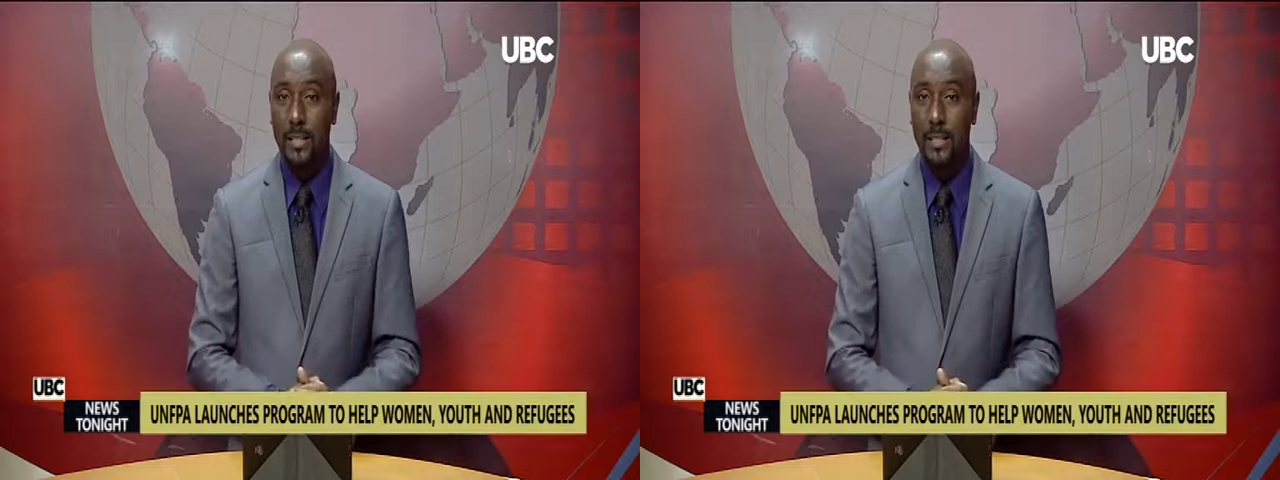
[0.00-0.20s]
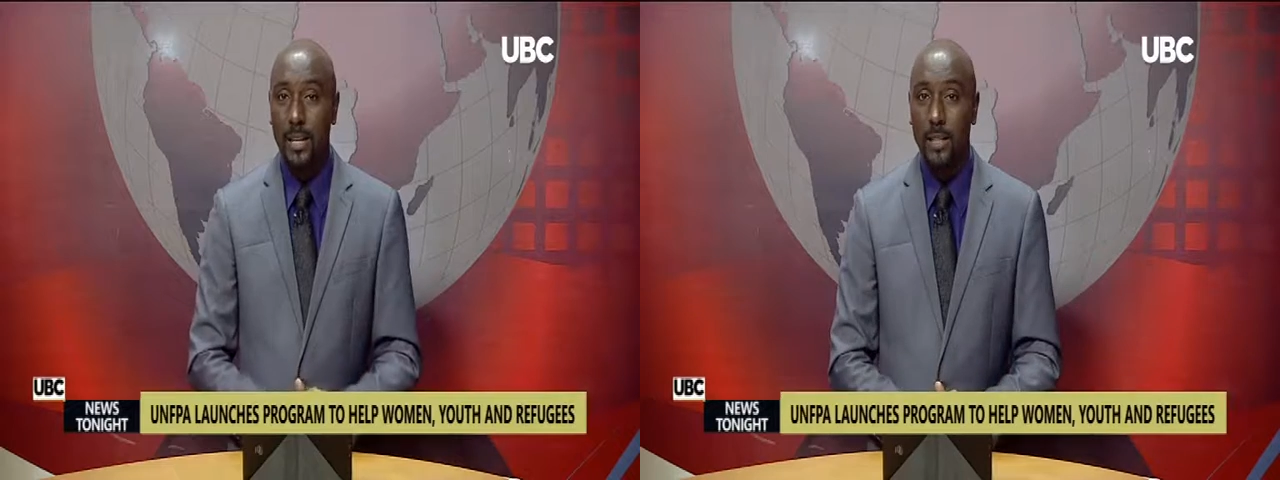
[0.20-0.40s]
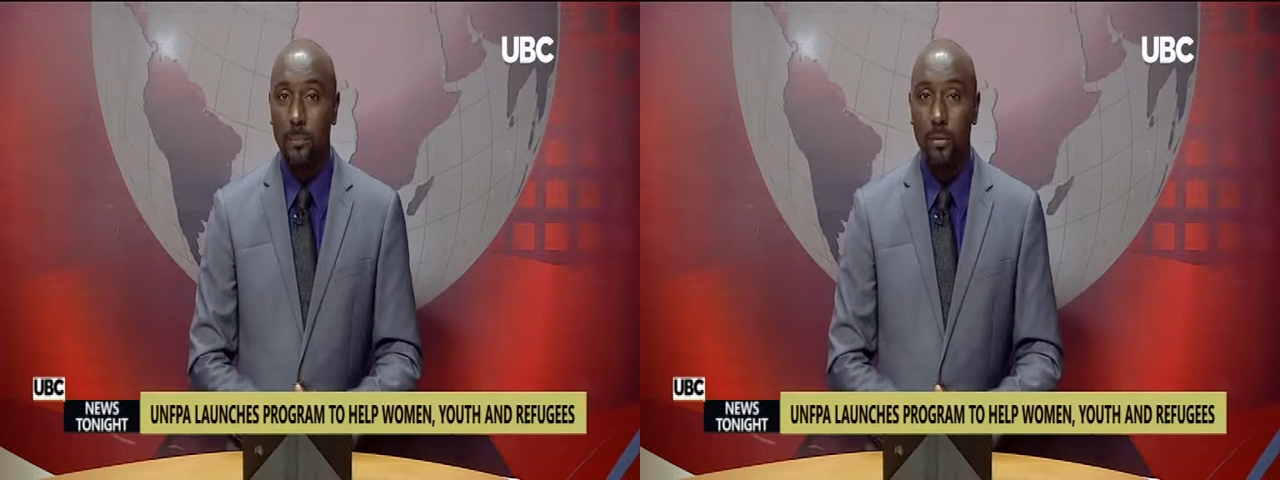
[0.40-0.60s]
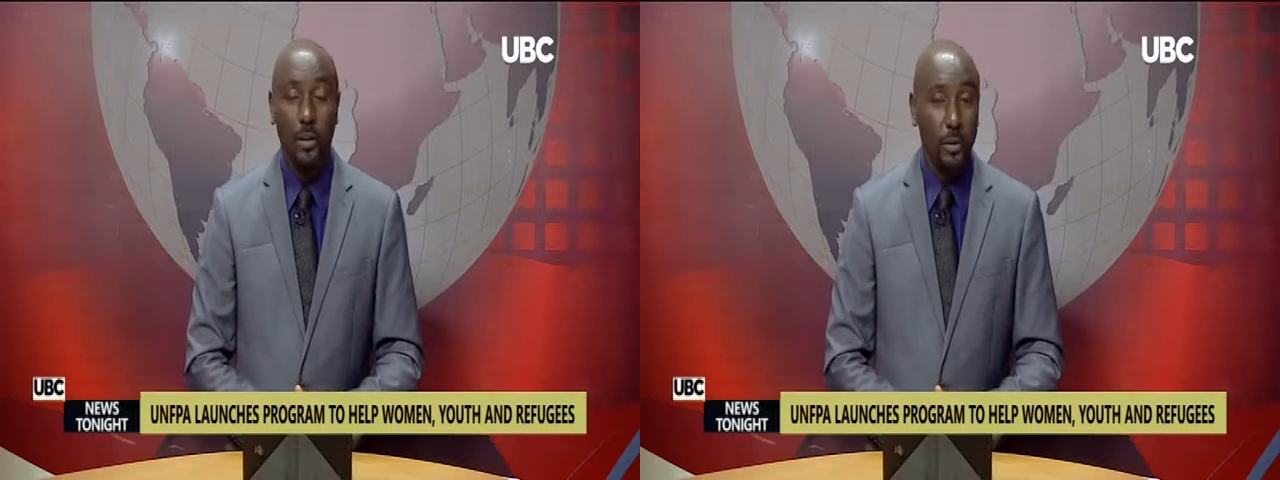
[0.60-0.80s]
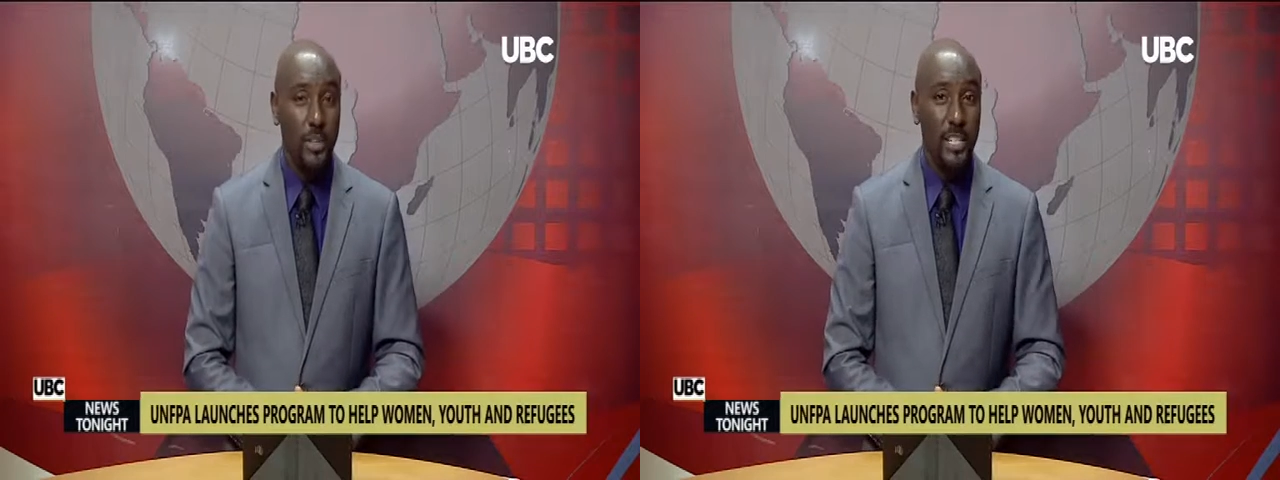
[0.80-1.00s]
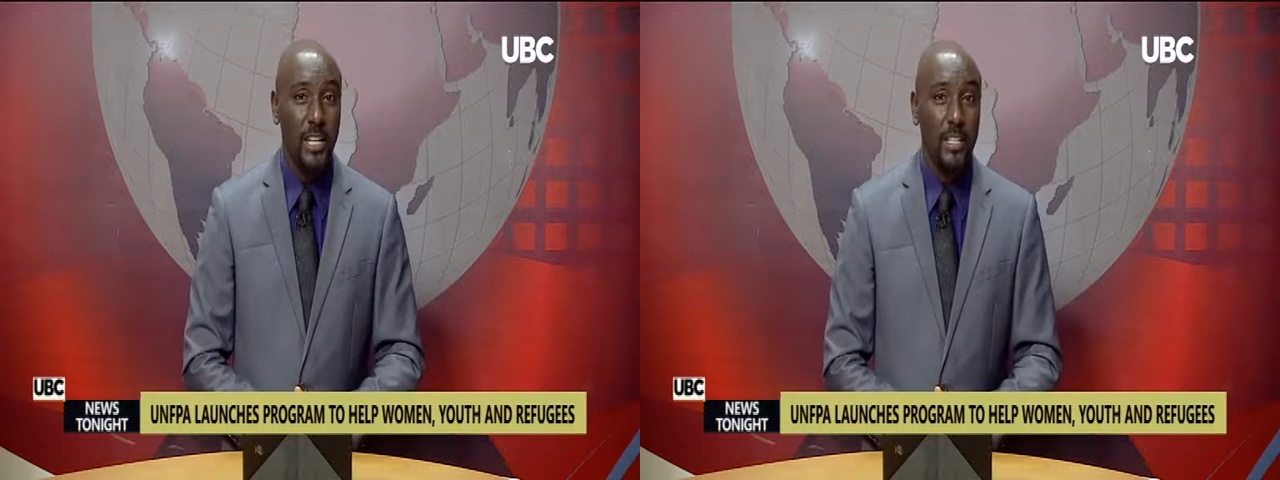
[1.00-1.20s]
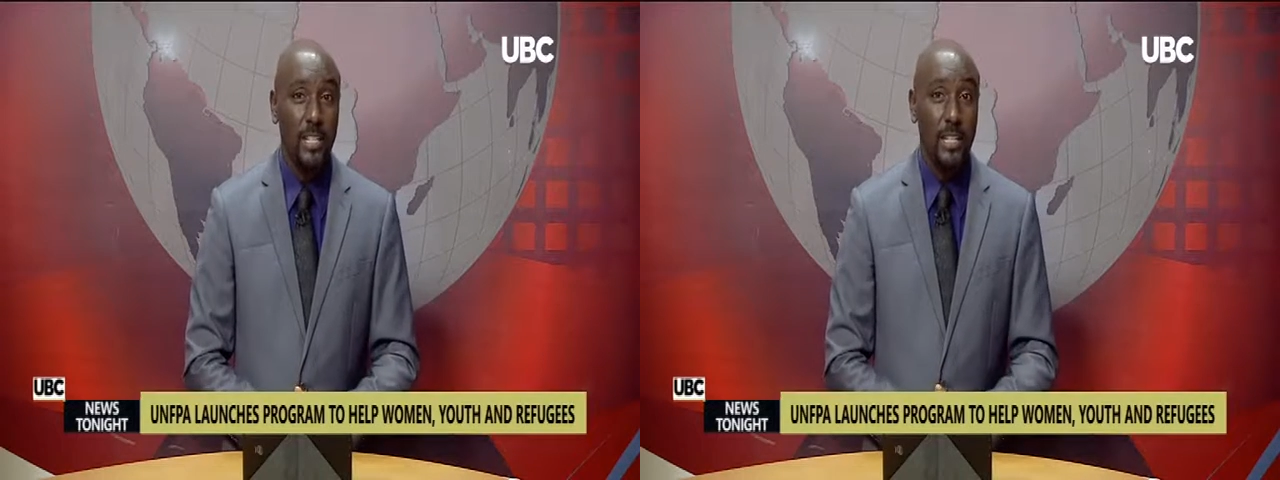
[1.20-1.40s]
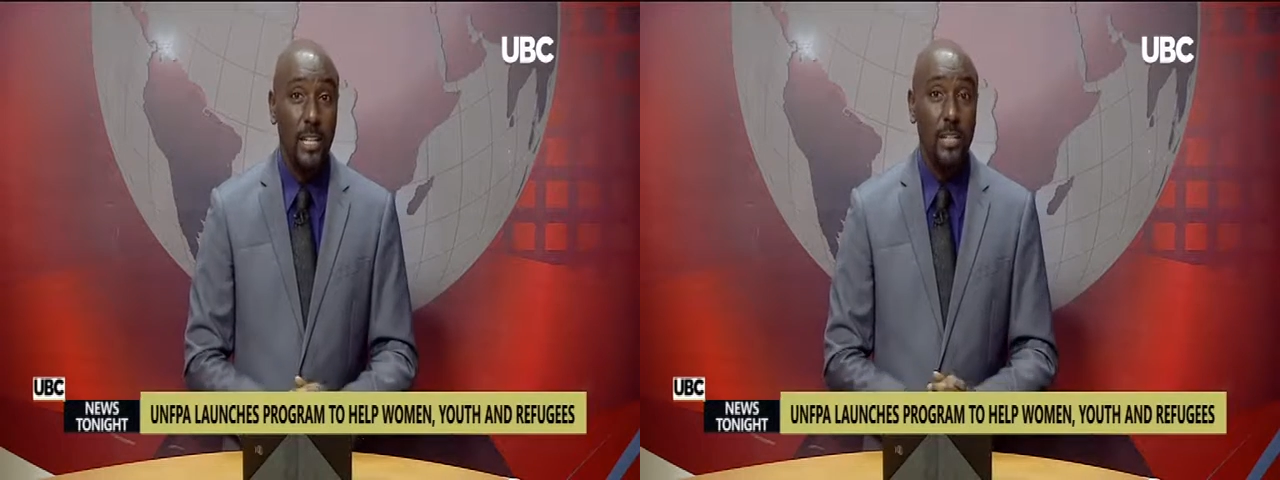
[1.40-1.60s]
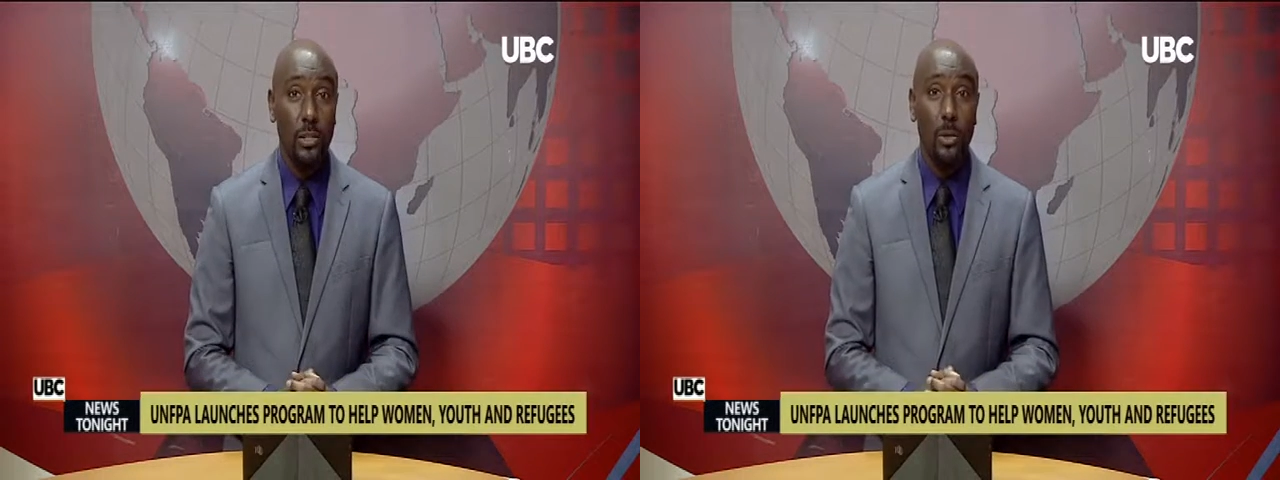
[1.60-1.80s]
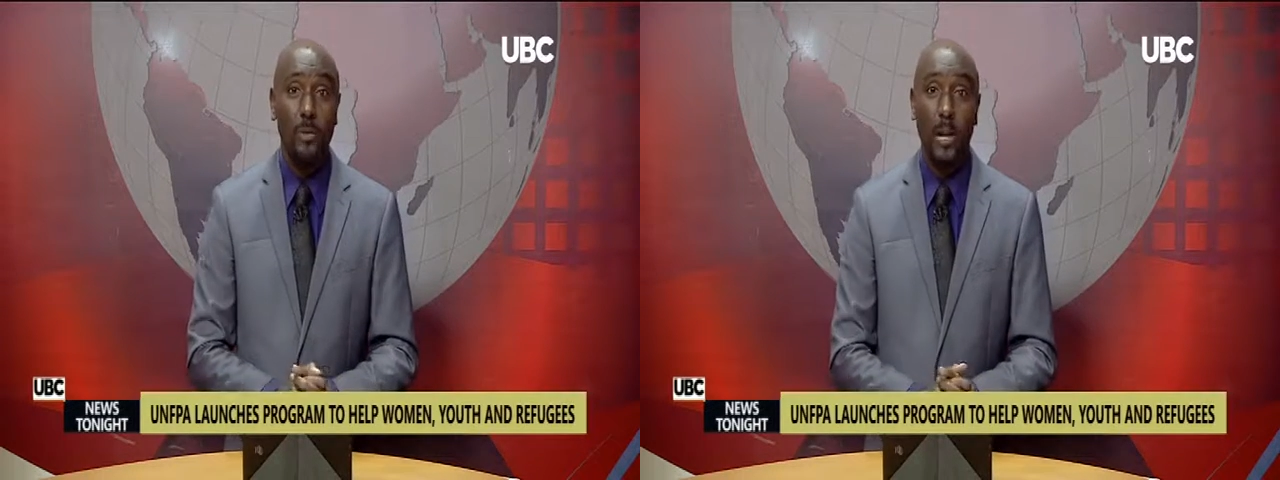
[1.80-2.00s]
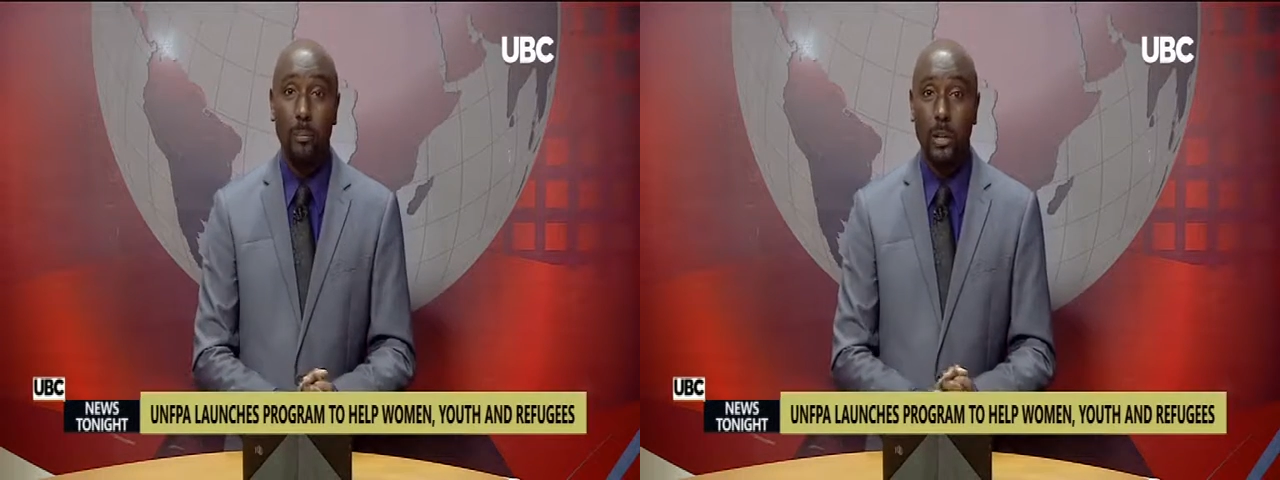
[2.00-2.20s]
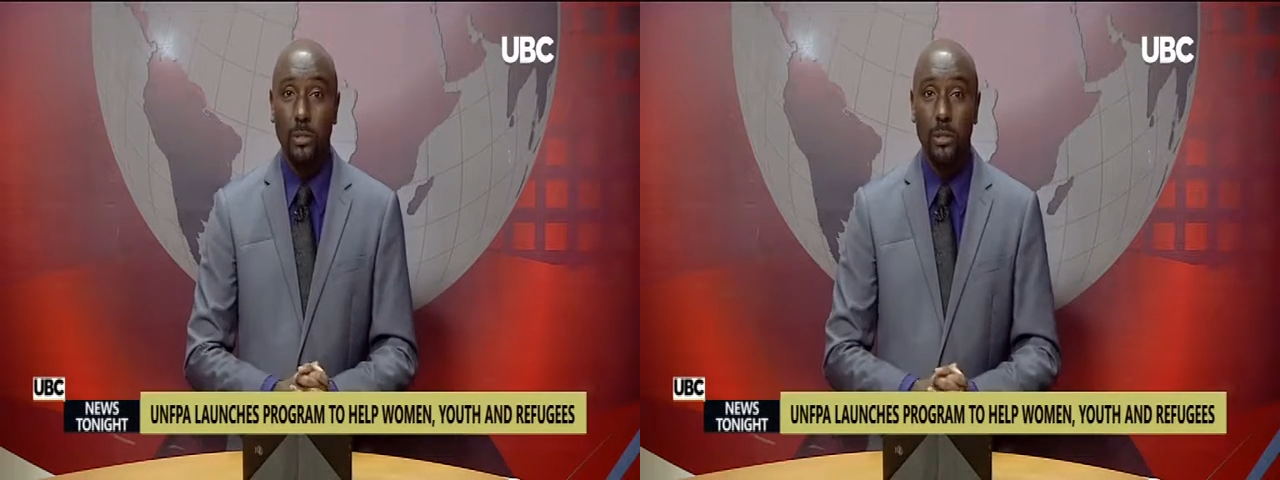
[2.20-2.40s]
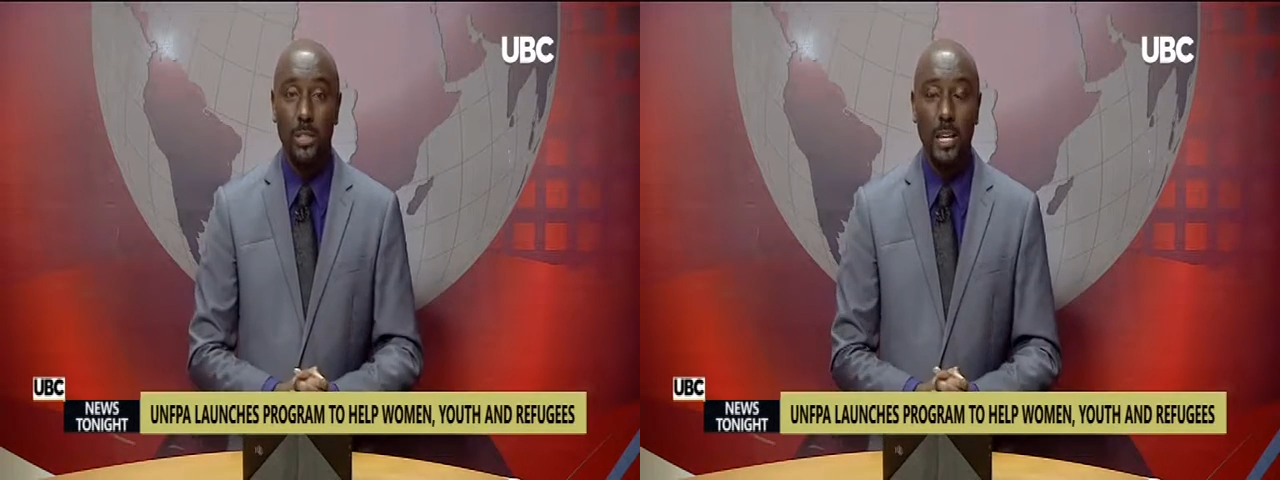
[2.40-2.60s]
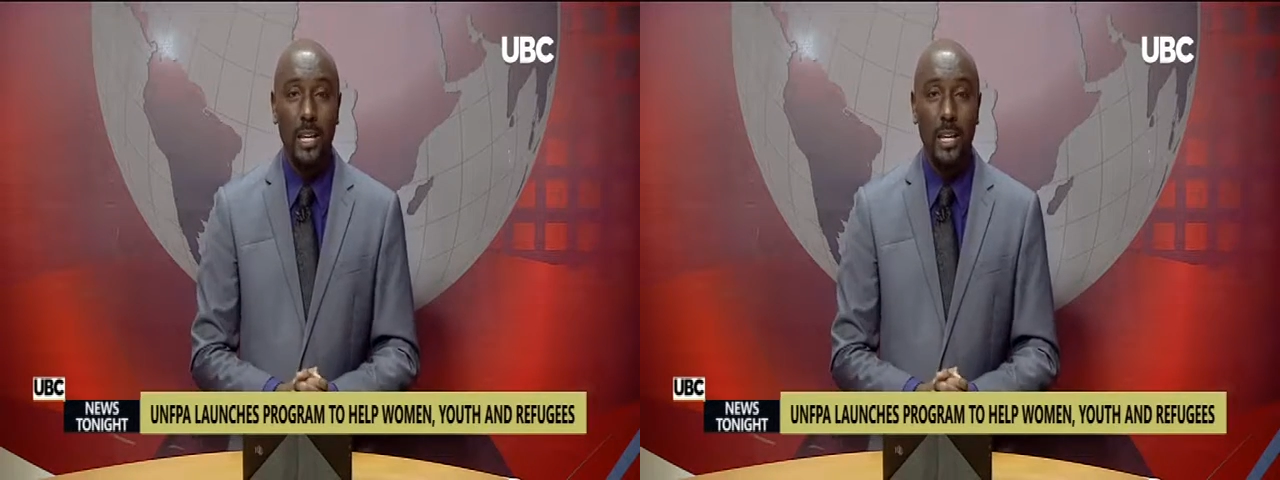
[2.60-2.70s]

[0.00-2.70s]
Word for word: said prioritizing needs of young persons